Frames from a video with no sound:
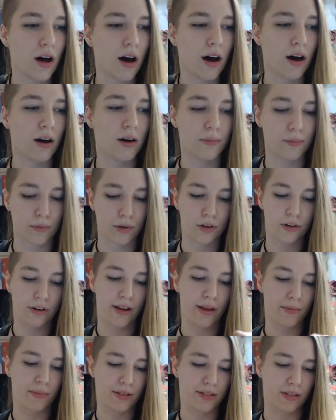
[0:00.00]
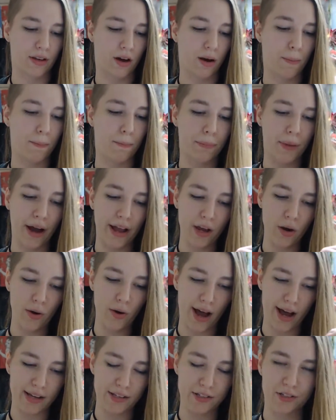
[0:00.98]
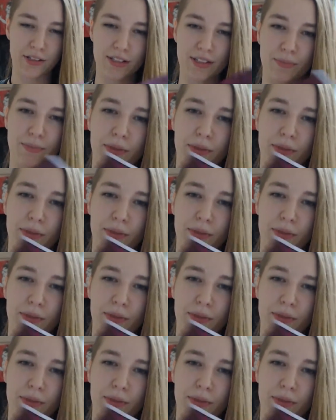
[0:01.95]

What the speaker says: Her name is Biohazardous